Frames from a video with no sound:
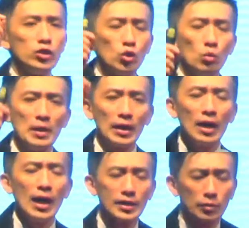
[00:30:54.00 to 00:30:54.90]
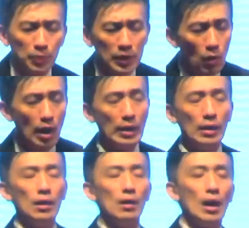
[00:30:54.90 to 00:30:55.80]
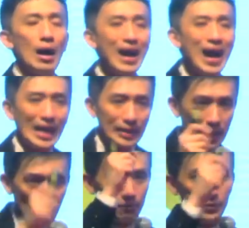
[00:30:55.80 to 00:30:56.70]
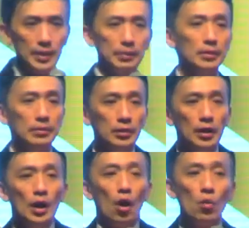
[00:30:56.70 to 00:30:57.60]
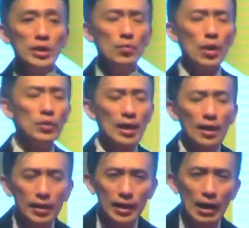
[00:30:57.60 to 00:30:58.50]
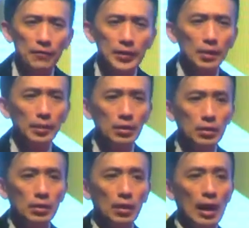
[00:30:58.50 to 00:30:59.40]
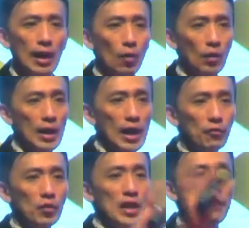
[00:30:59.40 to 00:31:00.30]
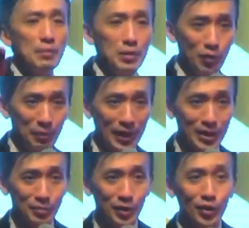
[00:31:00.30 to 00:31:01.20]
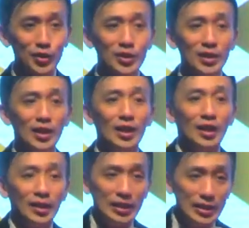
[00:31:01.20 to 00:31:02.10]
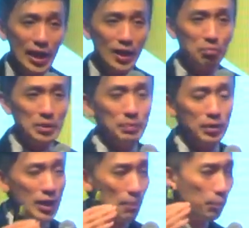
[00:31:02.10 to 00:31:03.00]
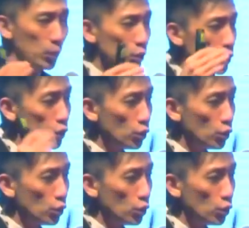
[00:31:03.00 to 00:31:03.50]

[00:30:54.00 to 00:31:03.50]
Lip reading: is to make us be what? Uncomfortable. Only when we are uncomfortable, our life will never be replaced, because these are the people that push